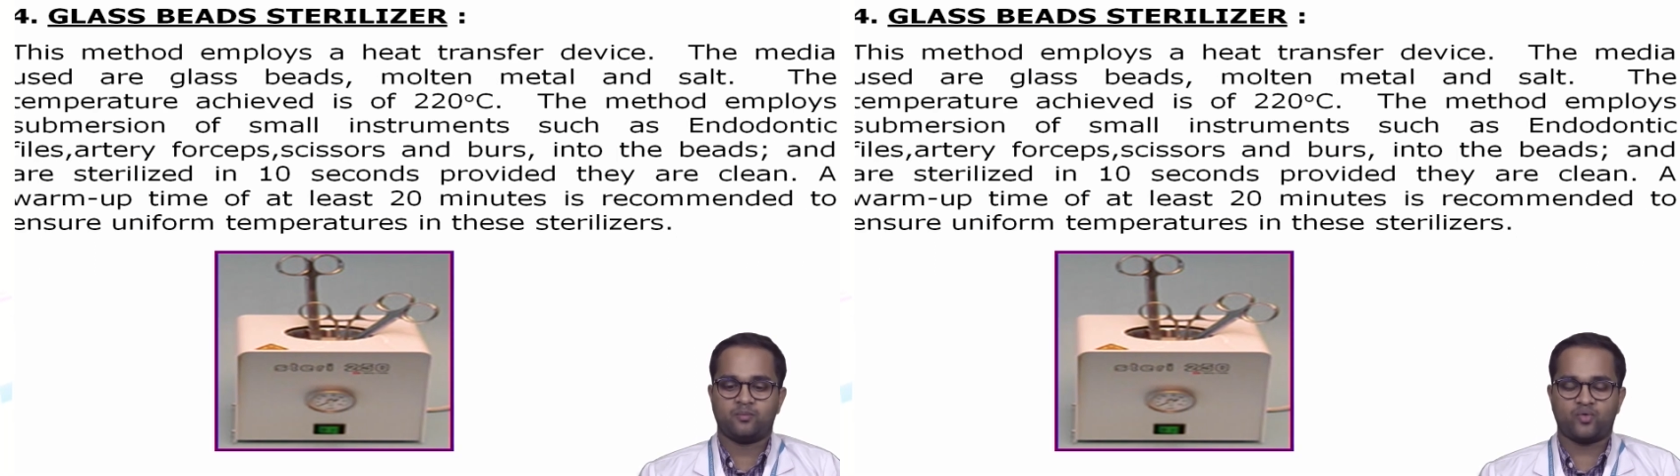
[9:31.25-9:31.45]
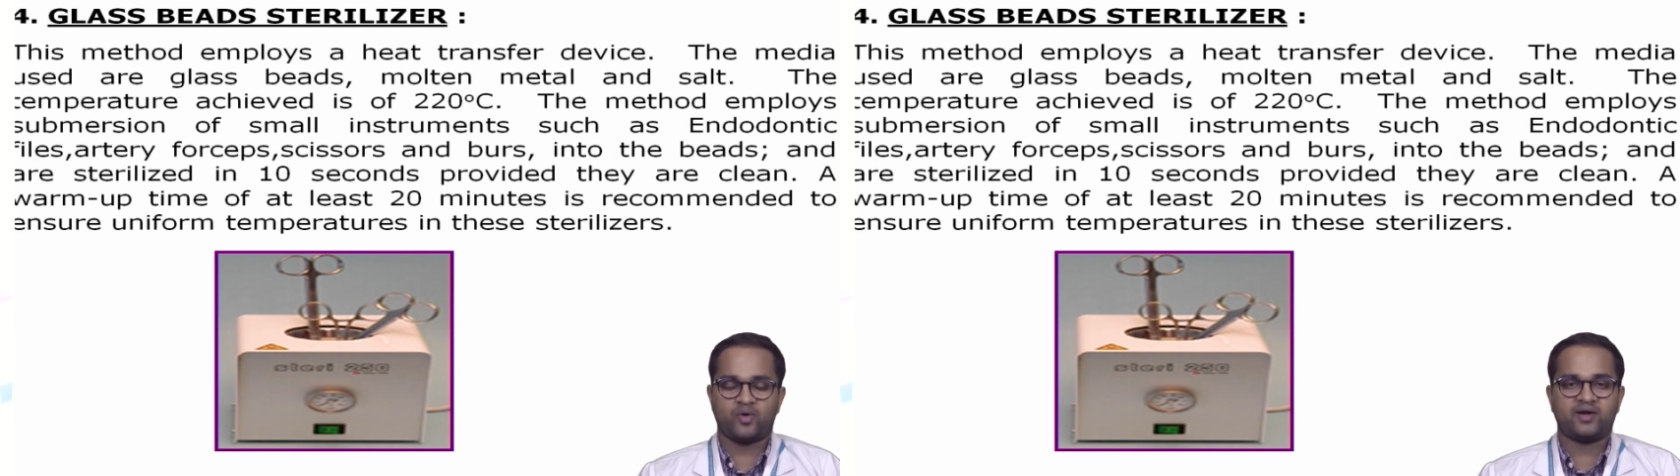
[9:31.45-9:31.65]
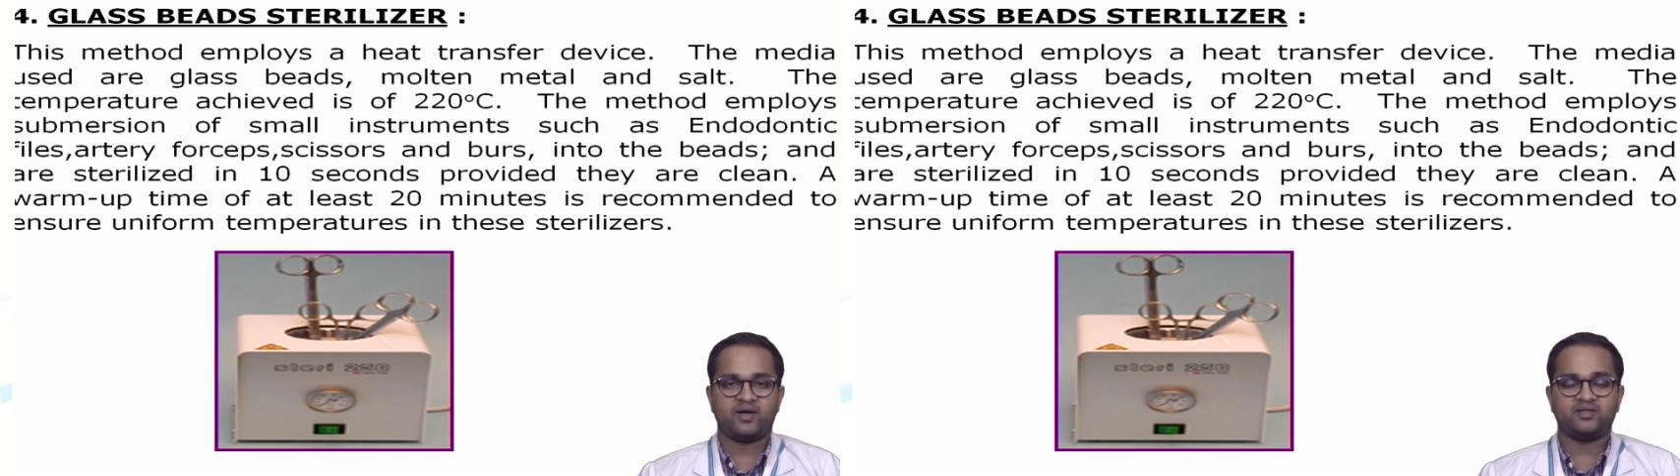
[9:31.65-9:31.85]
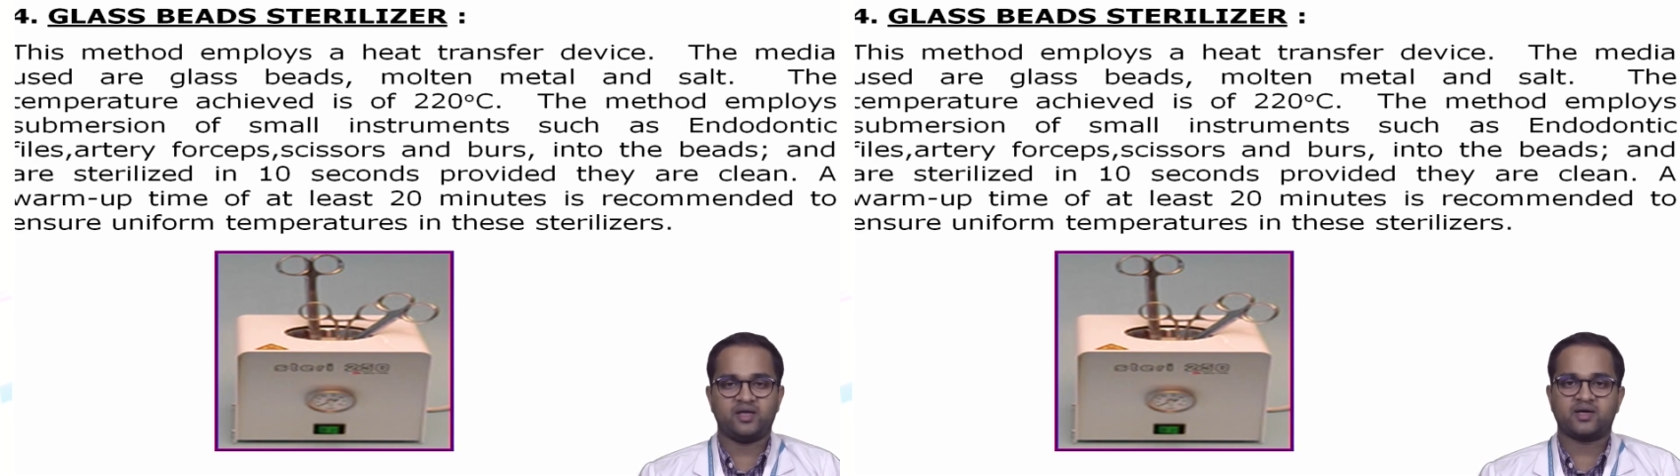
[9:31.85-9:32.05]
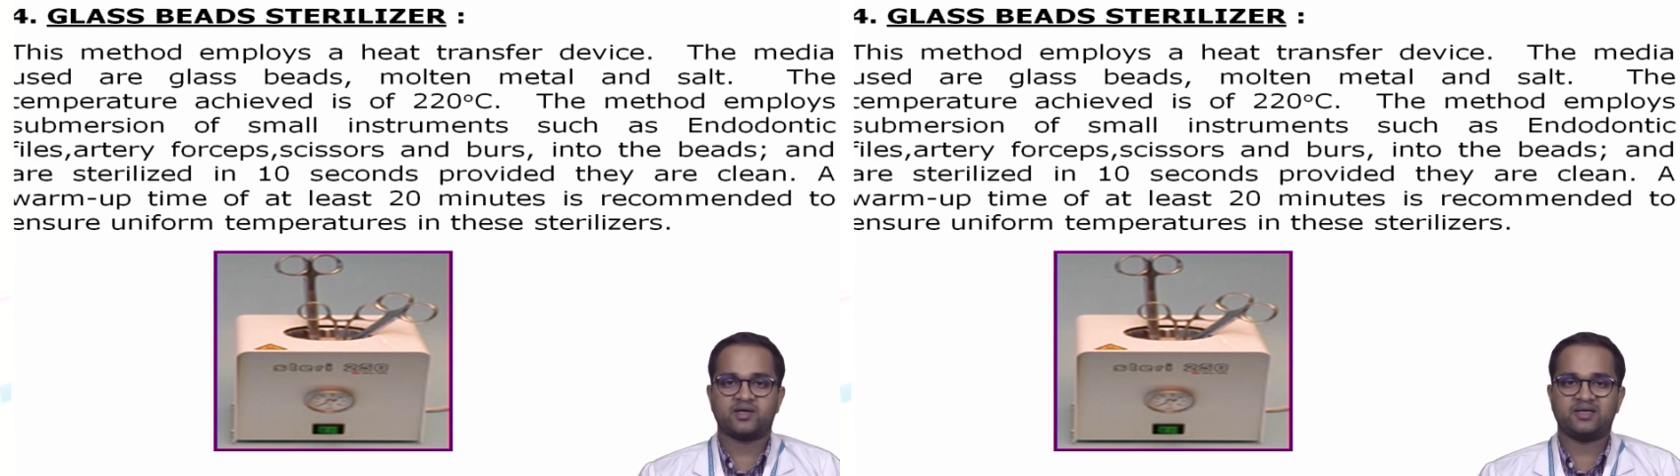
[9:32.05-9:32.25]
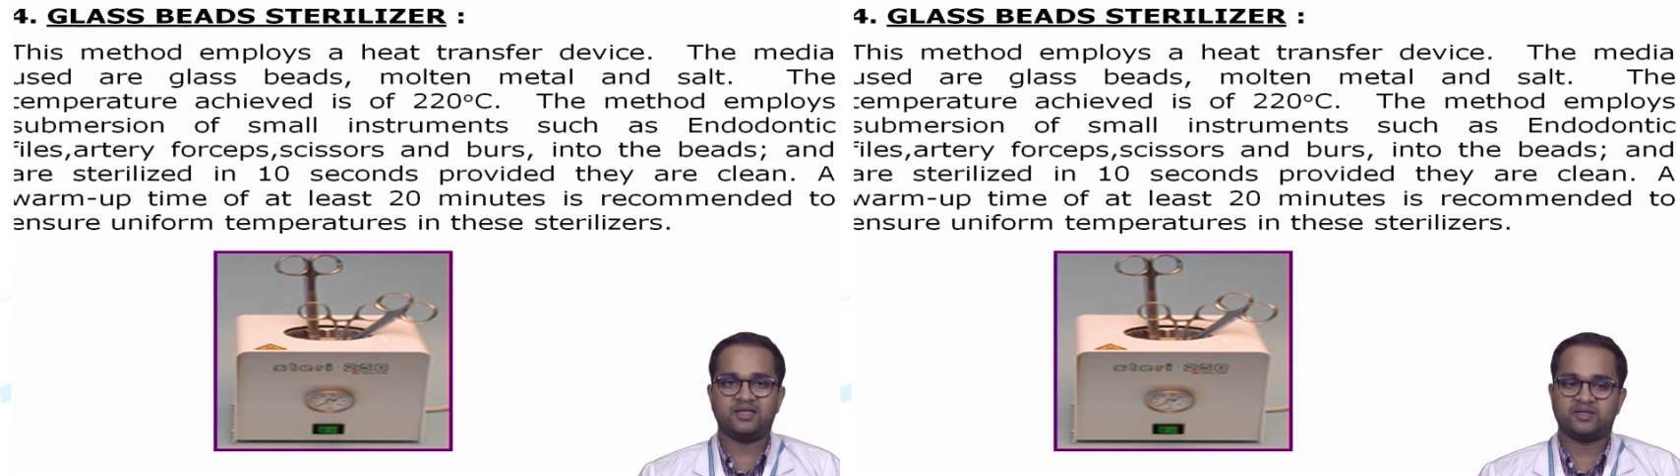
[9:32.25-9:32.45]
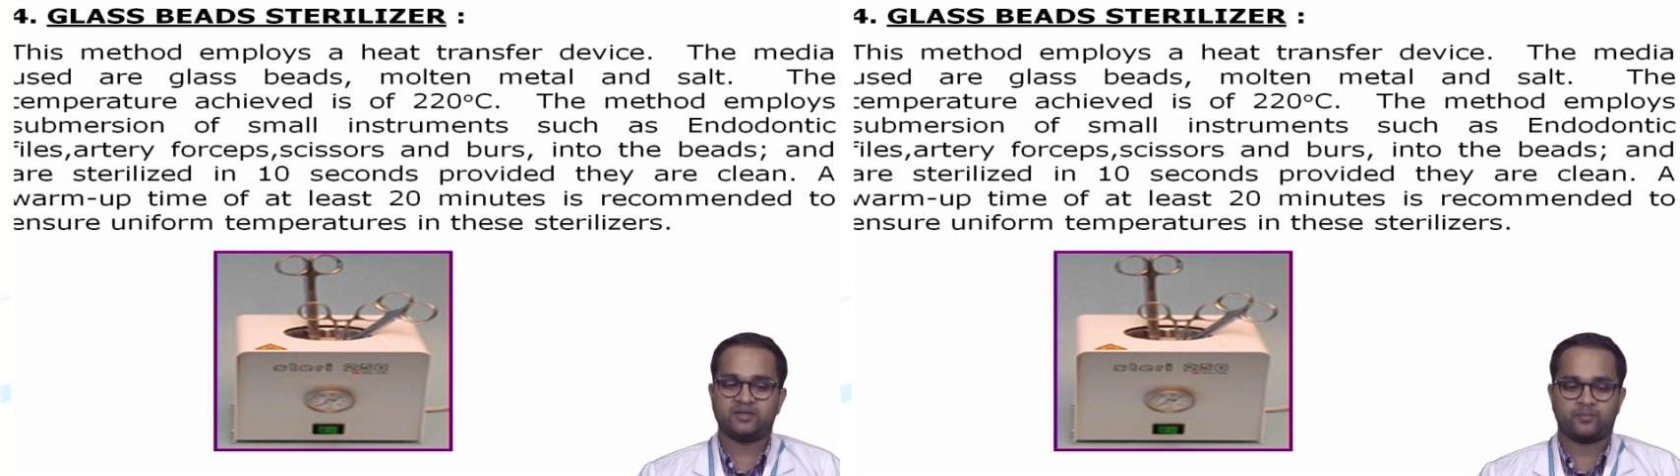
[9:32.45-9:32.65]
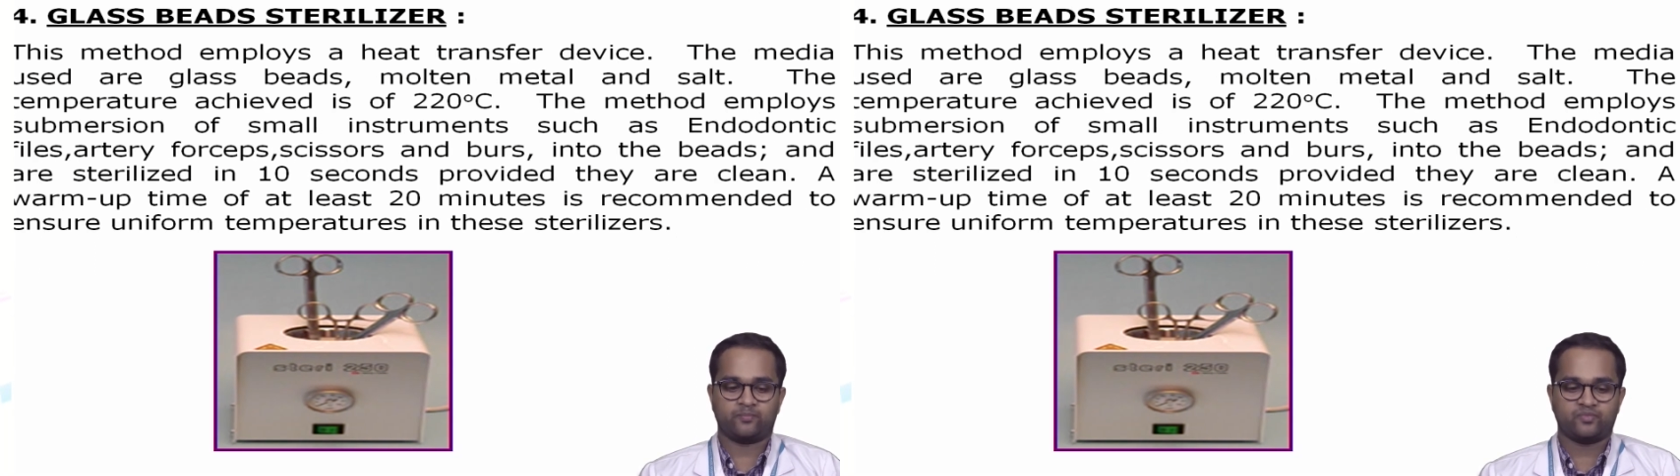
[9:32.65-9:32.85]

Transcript: provided they are clean.